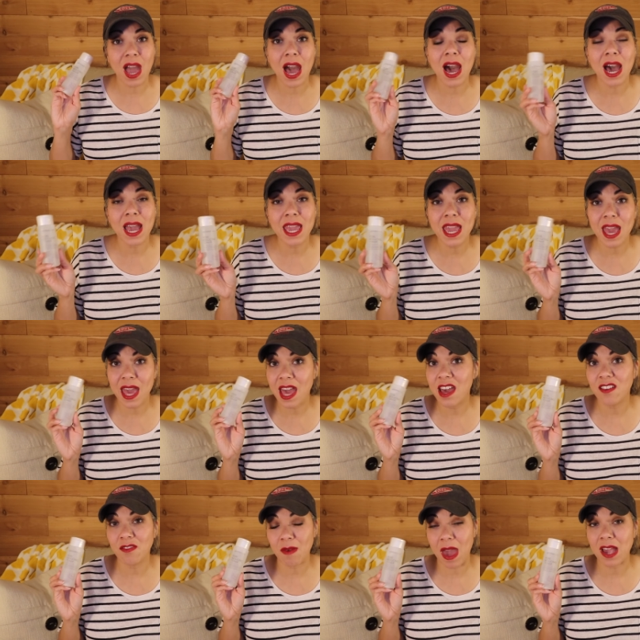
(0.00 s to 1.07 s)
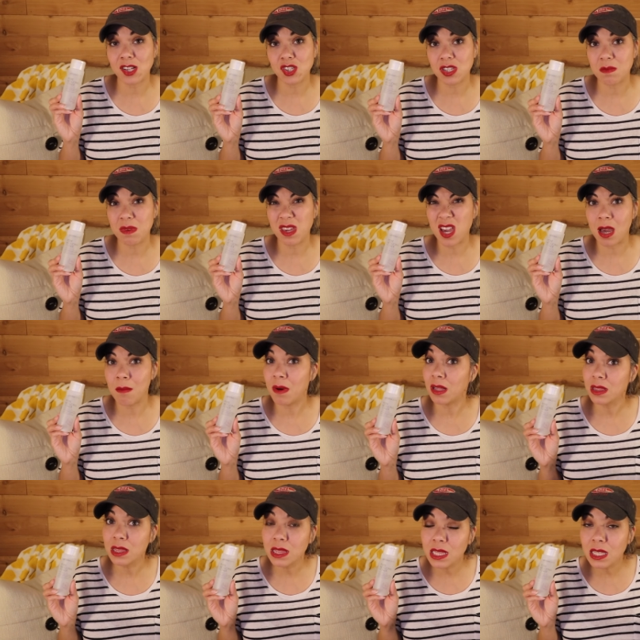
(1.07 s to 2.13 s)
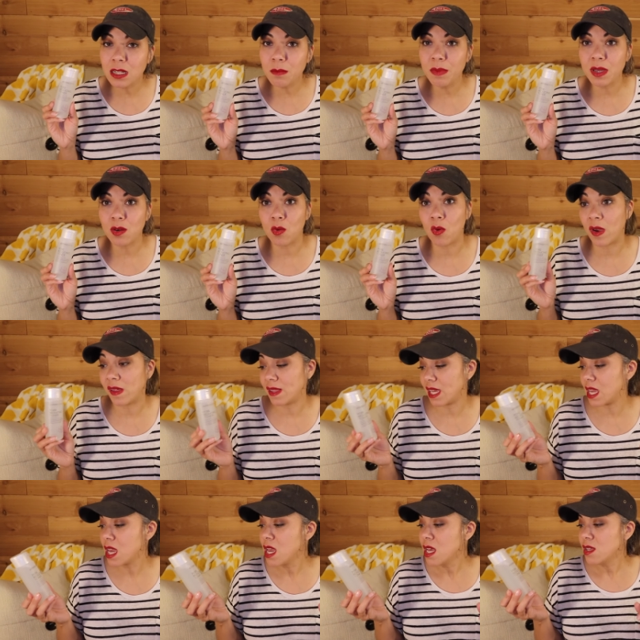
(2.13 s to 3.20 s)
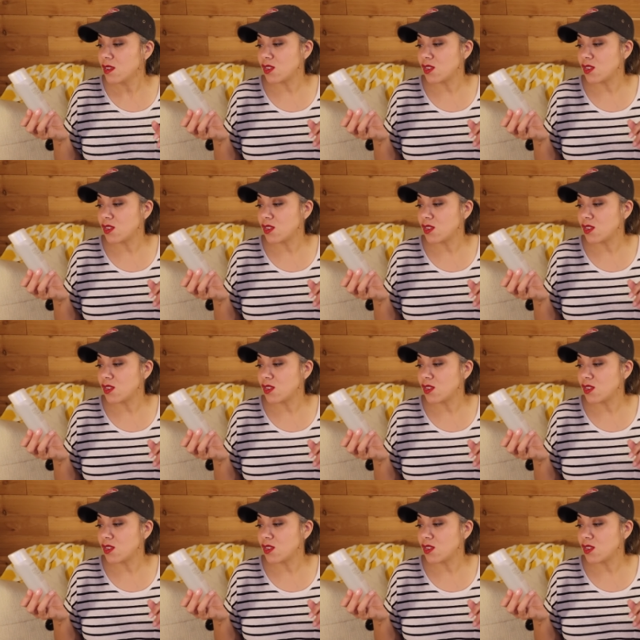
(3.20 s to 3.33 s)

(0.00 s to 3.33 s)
I have actually become a little bit oily.